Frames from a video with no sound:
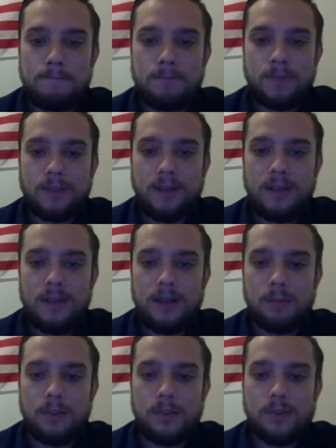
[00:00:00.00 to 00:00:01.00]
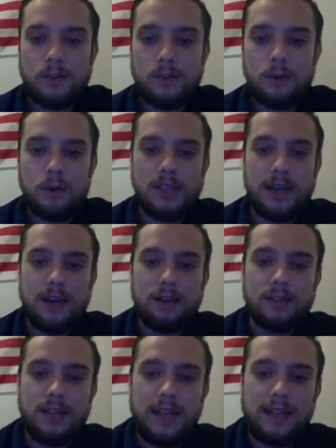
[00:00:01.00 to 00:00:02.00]
And then I'm going to scroll
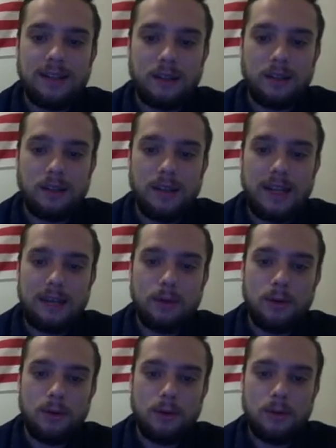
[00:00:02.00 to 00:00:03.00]
down and label